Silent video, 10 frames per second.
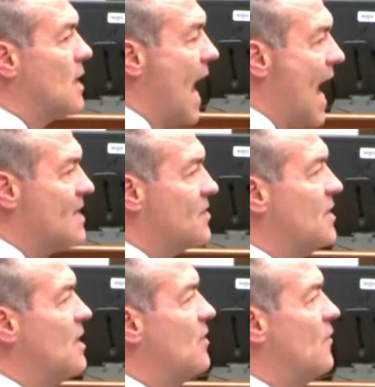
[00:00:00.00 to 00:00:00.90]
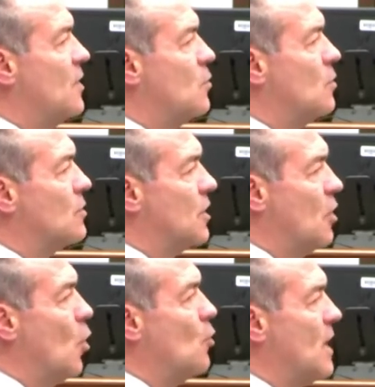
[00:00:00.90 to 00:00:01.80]
asks the individual to
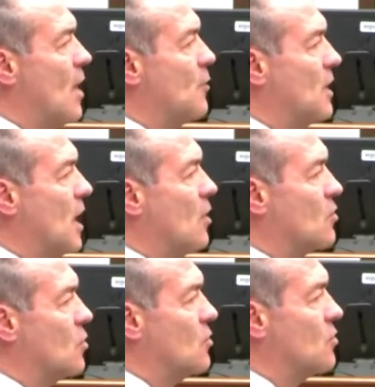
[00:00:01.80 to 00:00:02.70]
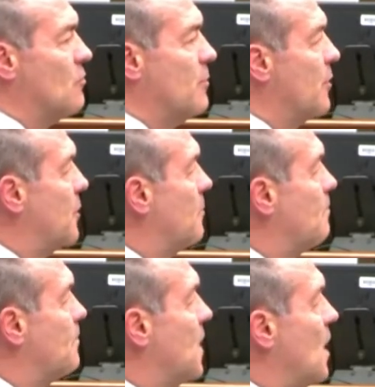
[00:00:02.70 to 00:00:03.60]
go down to Car Source 3 with him.
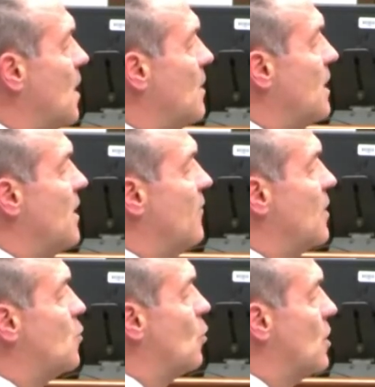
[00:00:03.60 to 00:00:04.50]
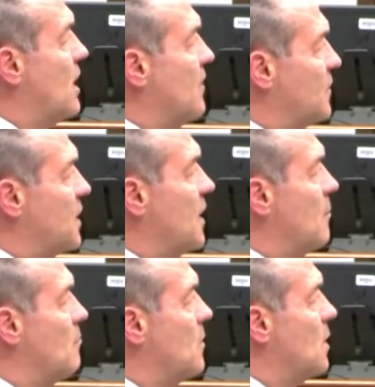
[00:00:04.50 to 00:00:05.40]
The individual gives
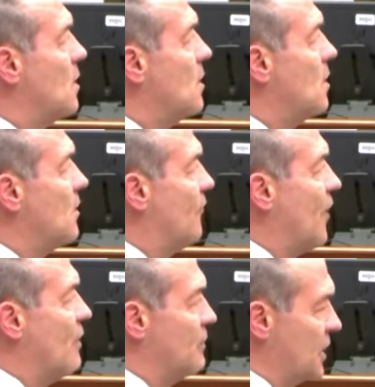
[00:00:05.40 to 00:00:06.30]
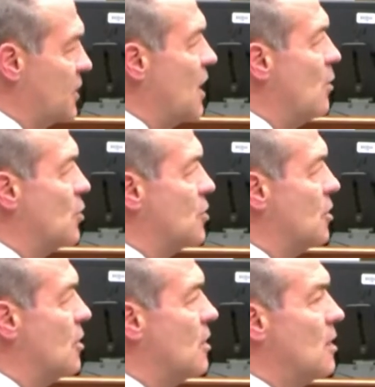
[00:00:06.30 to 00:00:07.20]
him the fire
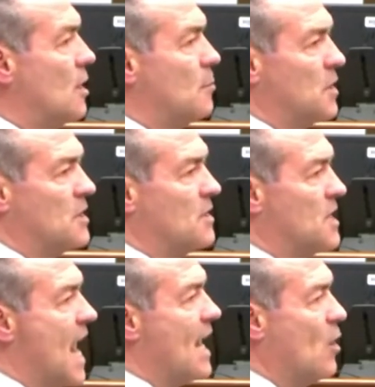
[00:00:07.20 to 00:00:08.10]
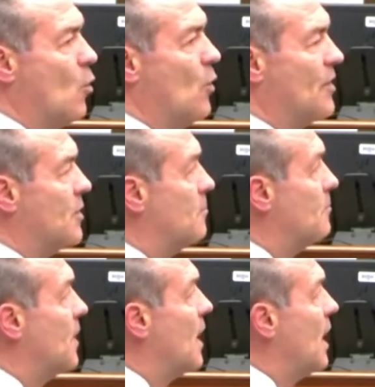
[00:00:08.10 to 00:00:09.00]
extinguisher but does not go with him.
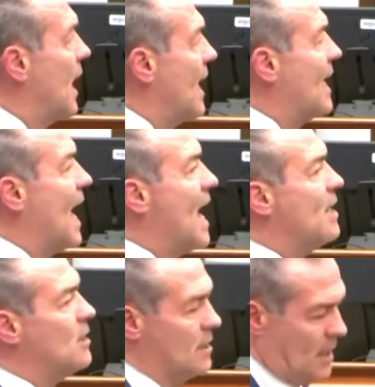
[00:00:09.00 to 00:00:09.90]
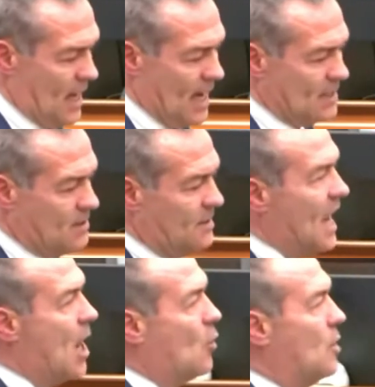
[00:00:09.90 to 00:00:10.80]
And Kyle heads
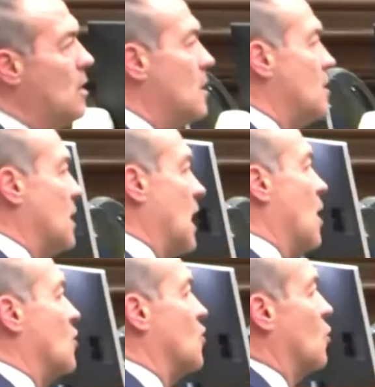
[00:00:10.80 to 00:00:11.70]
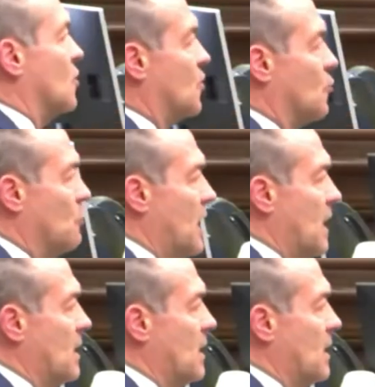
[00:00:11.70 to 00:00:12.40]
down to Car Source 3.